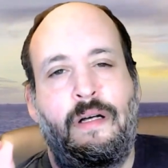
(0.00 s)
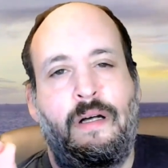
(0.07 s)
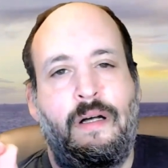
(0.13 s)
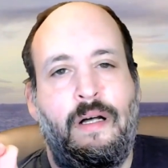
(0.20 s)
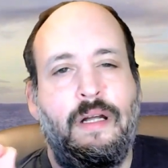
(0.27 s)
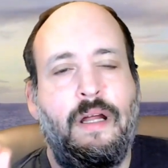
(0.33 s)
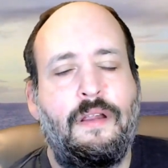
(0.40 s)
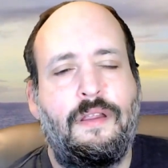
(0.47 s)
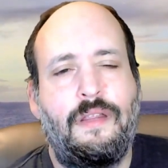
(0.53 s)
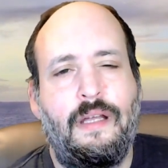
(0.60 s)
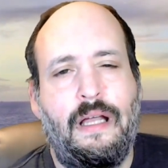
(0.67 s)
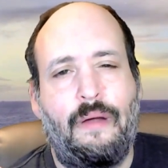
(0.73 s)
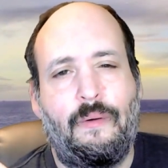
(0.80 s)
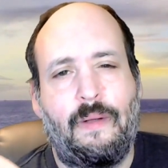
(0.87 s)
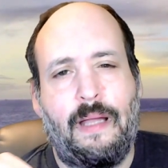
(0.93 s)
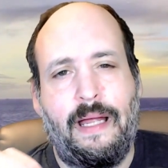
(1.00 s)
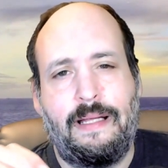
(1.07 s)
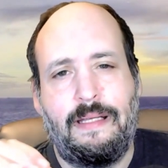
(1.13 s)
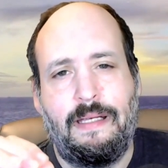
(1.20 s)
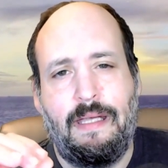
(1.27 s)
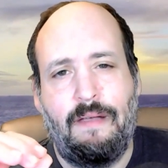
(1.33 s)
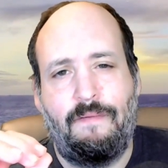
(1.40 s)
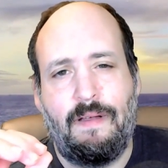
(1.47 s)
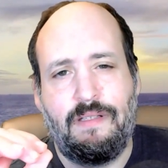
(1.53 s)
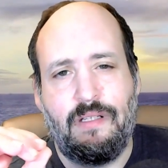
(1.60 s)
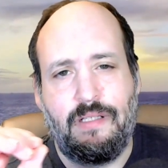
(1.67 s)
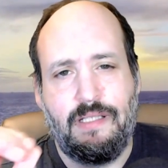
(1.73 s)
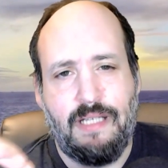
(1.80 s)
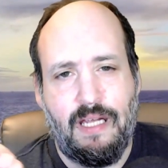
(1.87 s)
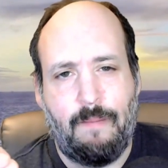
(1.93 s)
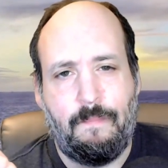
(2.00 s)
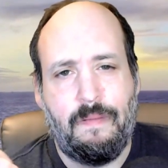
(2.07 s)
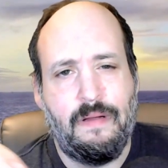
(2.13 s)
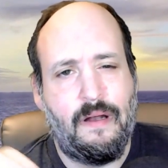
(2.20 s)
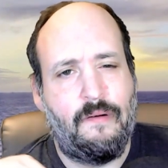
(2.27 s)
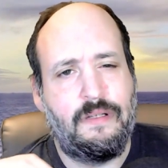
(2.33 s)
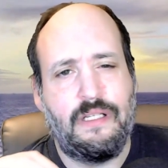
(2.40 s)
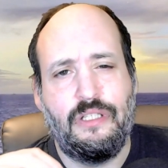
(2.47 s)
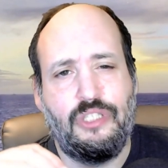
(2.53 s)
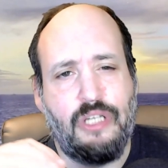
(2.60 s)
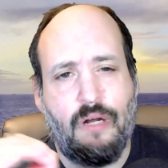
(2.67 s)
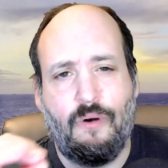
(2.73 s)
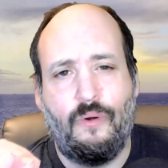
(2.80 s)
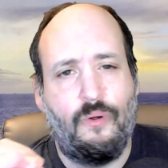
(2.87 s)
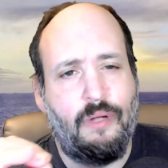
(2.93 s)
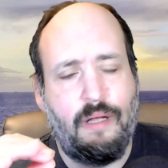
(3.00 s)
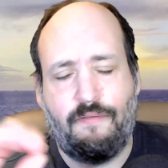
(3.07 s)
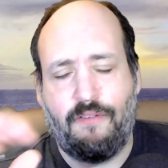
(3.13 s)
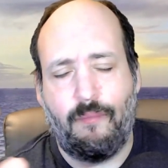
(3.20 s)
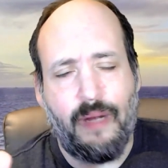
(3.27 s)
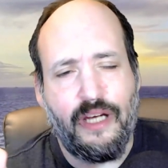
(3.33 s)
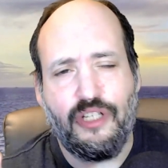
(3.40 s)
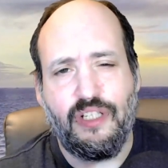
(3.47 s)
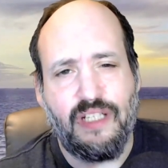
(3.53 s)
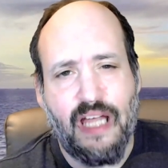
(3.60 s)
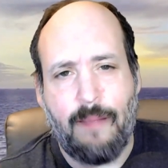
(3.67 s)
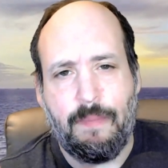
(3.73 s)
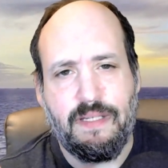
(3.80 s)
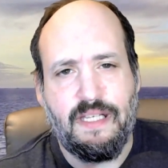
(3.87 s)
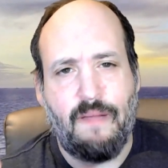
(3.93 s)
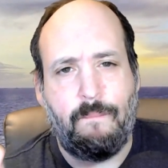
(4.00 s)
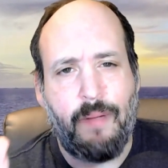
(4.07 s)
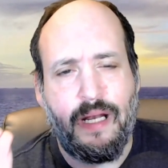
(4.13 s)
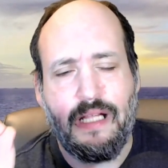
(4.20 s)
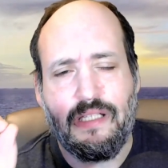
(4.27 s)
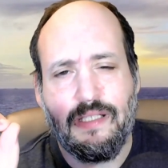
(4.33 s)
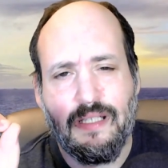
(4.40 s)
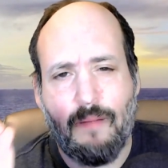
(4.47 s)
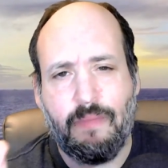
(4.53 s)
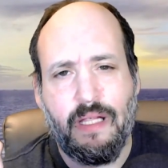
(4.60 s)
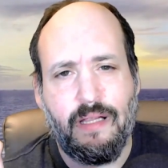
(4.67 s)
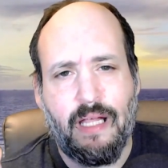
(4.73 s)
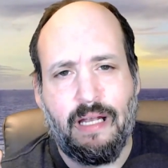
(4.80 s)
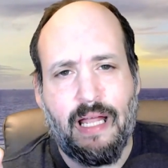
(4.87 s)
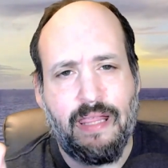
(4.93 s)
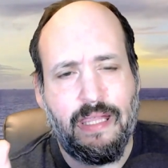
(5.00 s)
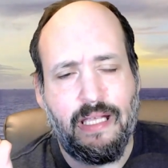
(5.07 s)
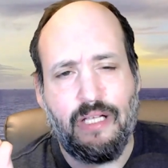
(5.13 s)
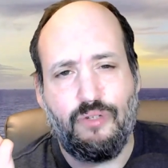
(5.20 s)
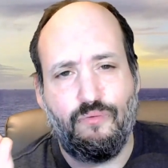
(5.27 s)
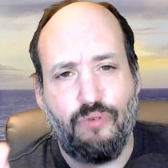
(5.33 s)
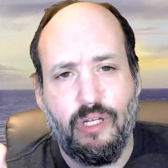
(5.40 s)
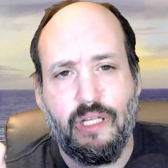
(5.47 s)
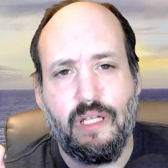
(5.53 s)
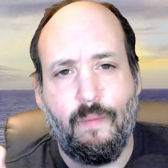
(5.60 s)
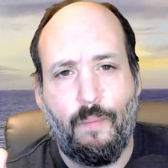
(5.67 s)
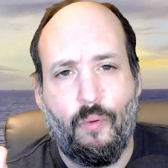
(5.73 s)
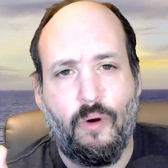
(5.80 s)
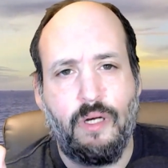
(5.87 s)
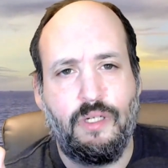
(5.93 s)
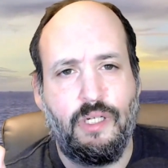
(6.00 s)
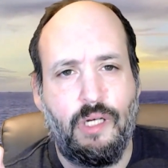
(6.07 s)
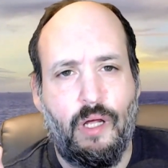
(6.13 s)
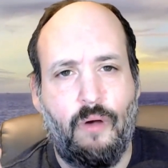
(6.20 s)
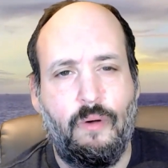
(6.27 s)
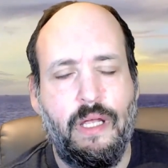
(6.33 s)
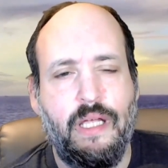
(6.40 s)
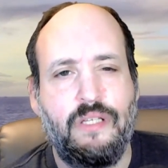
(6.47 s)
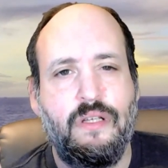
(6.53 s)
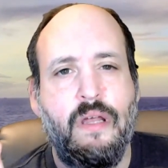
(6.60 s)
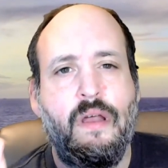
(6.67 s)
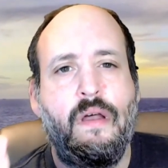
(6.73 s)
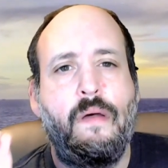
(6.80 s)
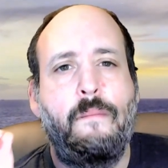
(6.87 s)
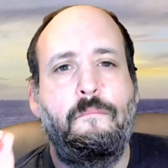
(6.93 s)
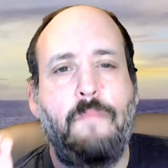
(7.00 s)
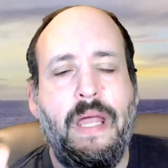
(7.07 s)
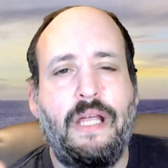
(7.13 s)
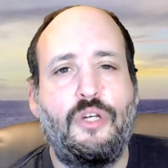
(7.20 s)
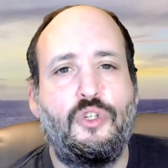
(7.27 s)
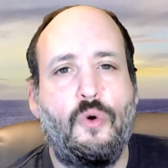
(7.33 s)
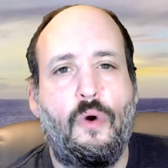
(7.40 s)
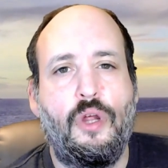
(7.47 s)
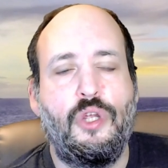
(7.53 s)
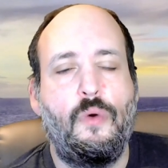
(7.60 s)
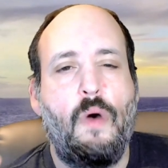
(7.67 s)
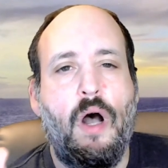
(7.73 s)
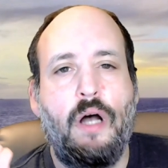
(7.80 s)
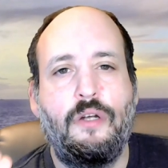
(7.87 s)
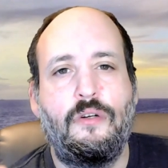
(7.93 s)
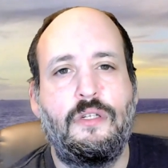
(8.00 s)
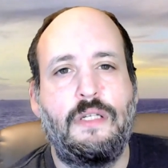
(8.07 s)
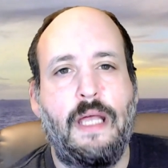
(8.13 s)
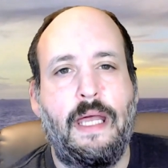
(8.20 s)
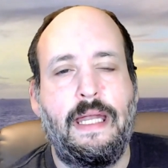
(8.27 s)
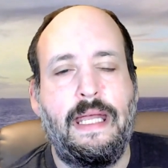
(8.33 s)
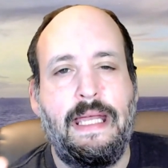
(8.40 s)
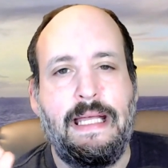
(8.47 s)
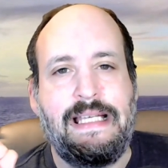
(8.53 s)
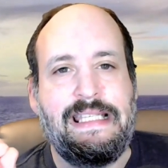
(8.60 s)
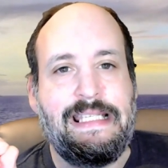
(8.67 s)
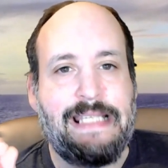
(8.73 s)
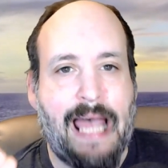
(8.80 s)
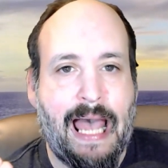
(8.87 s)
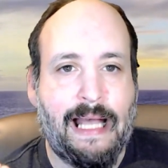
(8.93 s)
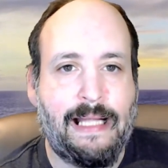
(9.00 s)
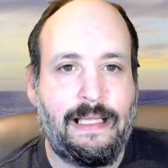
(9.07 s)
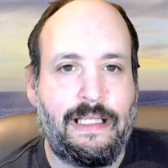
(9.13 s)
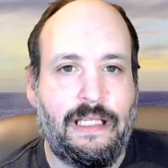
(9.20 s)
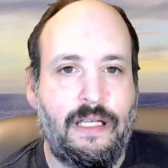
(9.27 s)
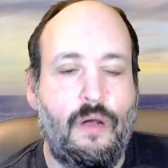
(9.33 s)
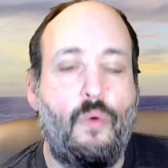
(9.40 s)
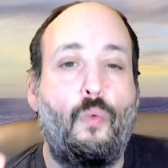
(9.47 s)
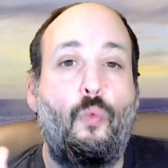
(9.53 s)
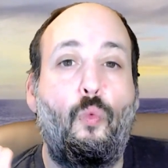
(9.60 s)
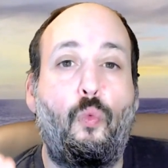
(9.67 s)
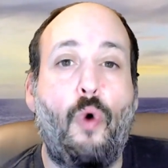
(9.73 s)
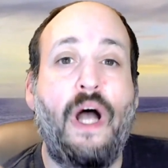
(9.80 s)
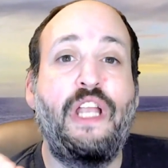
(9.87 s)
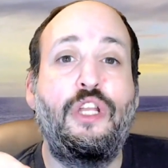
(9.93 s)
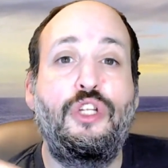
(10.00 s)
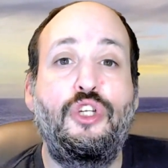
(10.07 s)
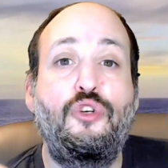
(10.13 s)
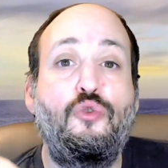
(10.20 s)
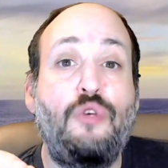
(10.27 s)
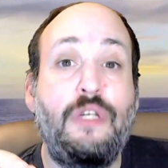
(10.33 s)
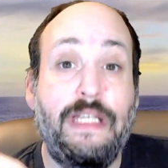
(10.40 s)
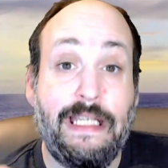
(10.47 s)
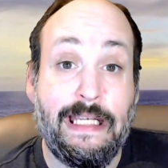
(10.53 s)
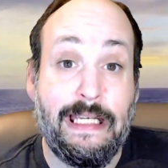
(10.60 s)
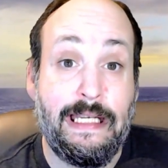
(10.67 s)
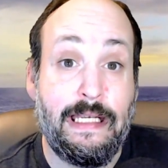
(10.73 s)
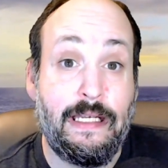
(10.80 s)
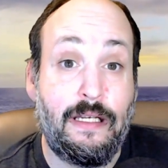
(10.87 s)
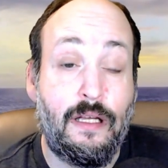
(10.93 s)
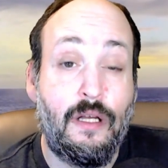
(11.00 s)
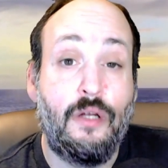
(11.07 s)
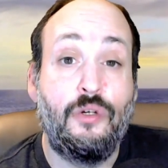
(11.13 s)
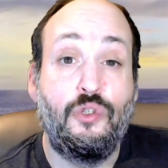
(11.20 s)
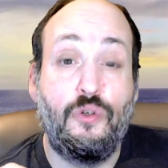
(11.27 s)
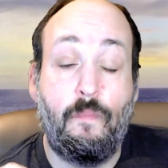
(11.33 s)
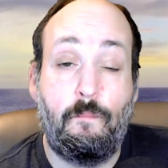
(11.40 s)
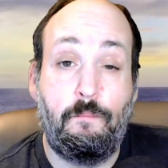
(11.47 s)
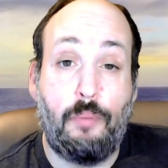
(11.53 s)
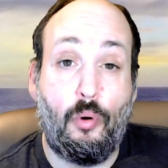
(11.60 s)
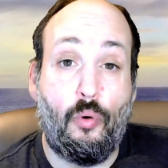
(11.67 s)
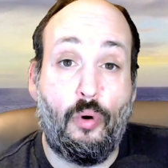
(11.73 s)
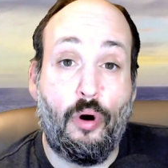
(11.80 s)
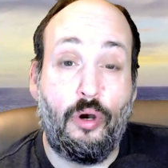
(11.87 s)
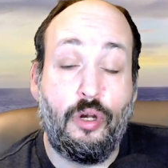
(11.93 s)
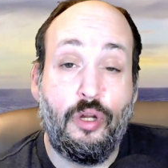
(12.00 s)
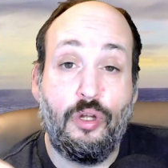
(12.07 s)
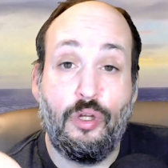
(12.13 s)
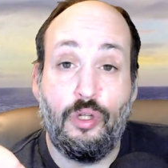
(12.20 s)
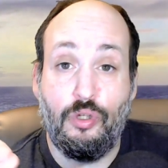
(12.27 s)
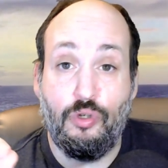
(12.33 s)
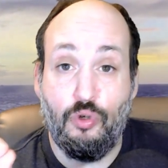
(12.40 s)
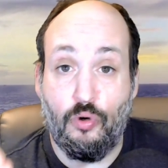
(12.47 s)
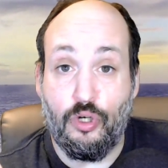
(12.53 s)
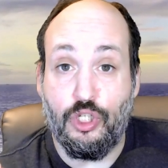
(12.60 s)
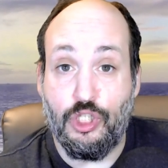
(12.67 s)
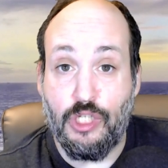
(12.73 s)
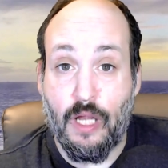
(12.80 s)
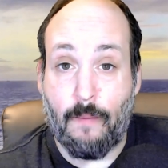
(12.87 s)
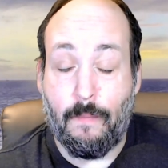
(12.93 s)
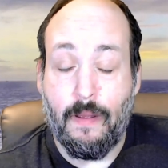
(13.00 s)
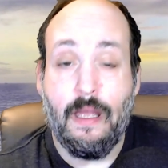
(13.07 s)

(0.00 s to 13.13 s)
Another thing I would like to give as a tip, it's a general information type of tip, but it's something that I think it's really important to know is make sure you understand exactly what you need to board your ship.